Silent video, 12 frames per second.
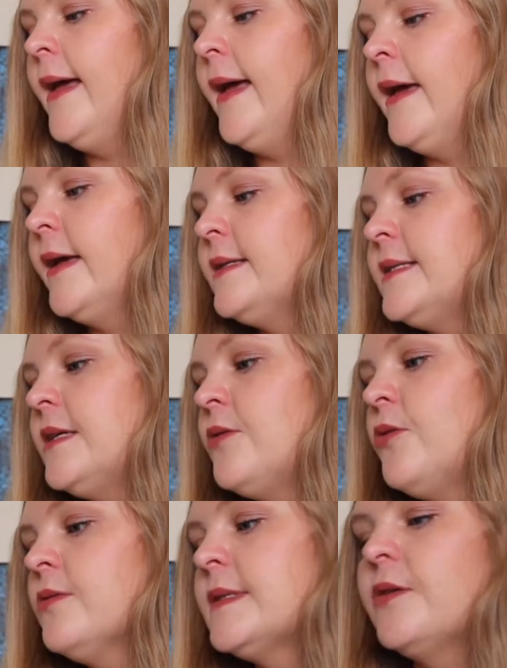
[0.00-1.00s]
and it
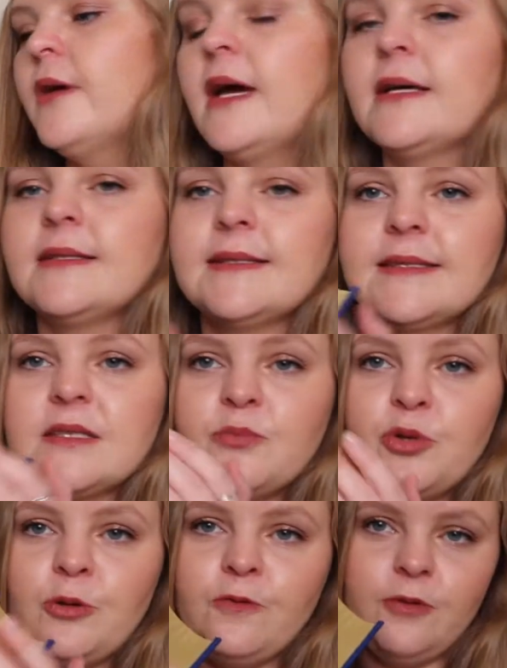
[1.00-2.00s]
also has the
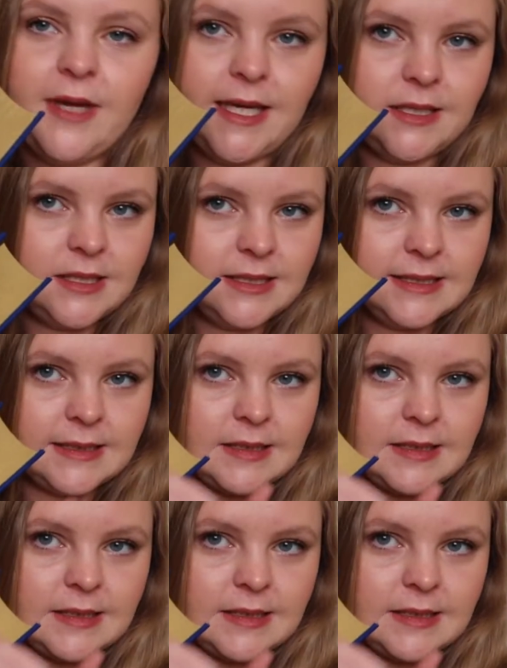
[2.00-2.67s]
beautiful edges.